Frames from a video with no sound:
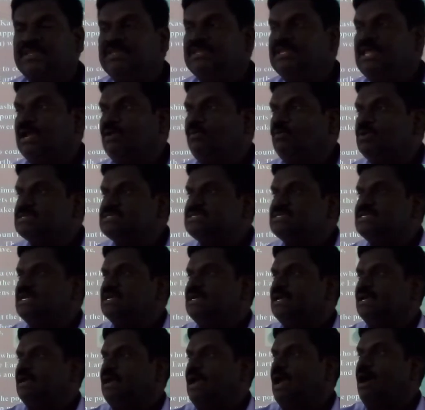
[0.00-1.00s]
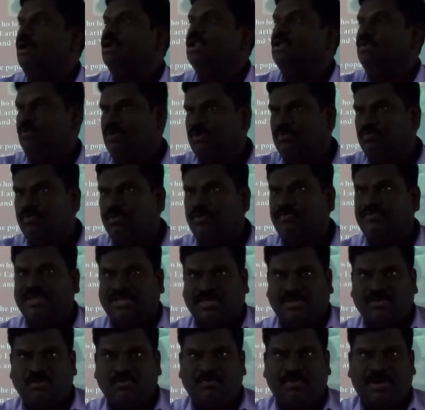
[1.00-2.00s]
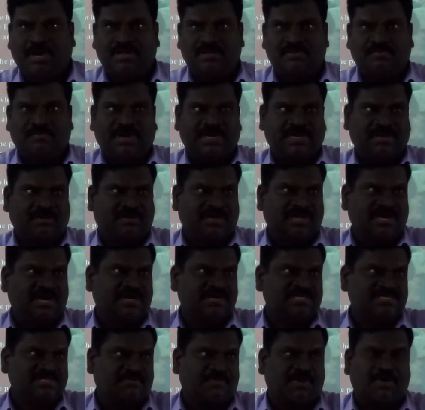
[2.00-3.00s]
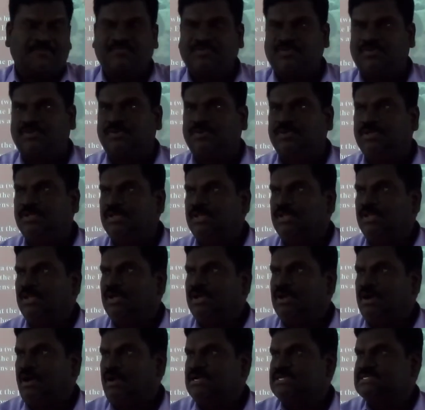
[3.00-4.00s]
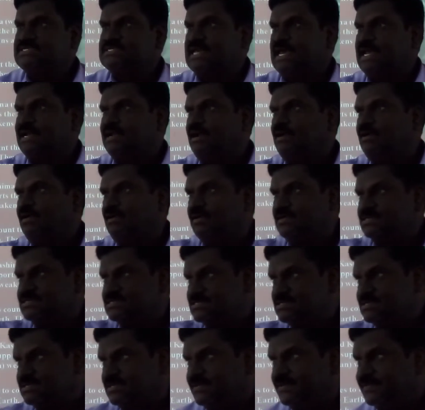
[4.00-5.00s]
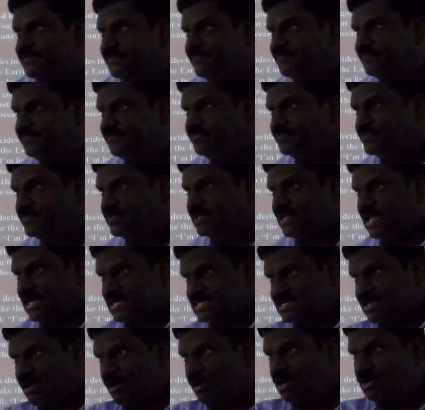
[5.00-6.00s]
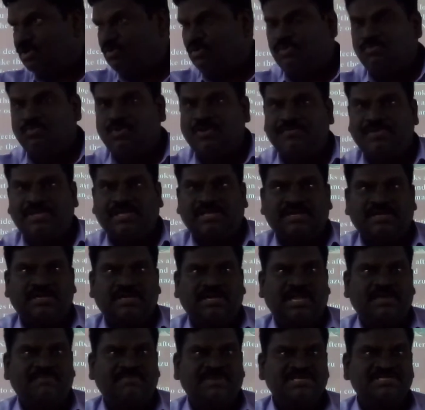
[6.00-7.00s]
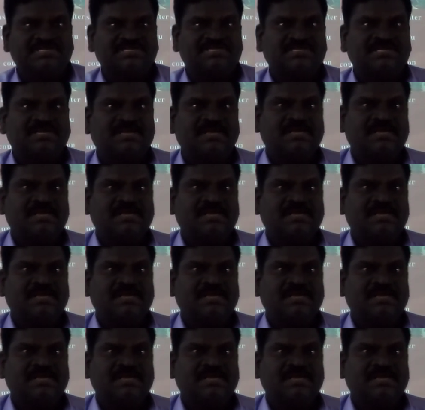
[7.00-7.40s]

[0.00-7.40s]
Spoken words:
there was a Hollywood movie. You might have heard, some of you, called San Andreas. That is a Hollywood movie. Name is